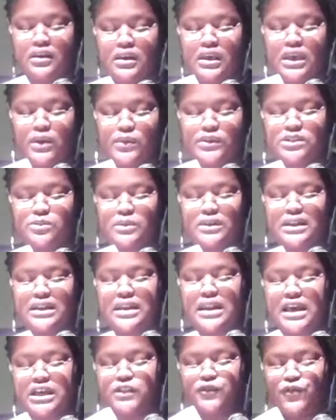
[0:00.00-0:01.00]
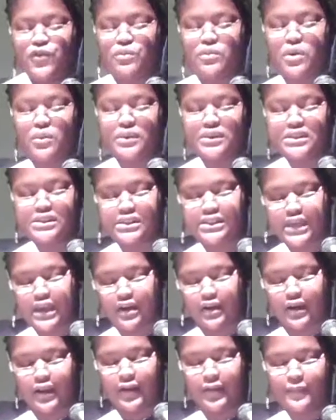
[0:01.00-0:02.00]
He will spend the next few moments
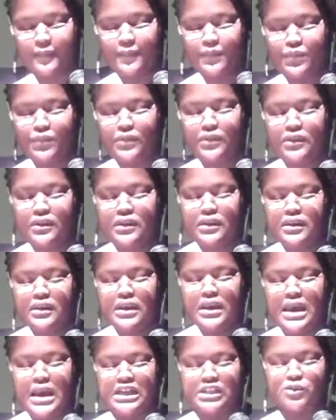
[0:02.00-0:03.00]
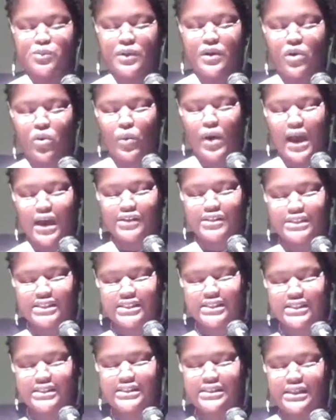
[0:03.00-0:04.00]
staring. It's been a while
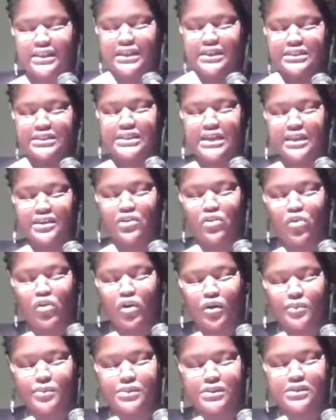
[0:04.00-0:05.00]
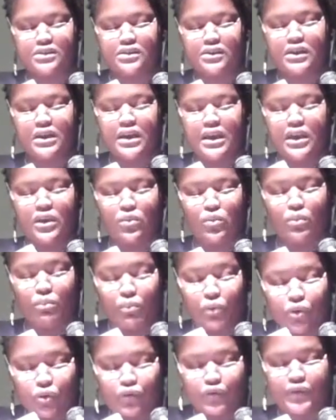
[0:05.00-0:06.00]
since he's seen a dead corpse. He
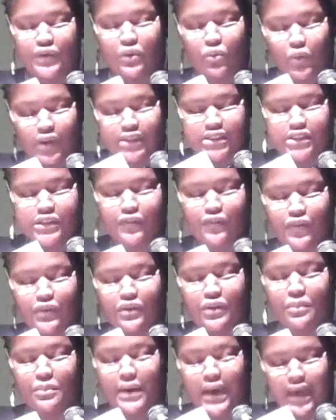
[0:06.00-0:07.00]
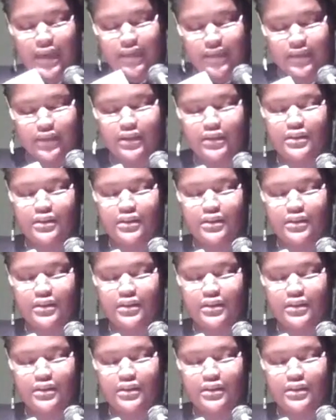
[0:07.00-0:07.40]
wants to view the body.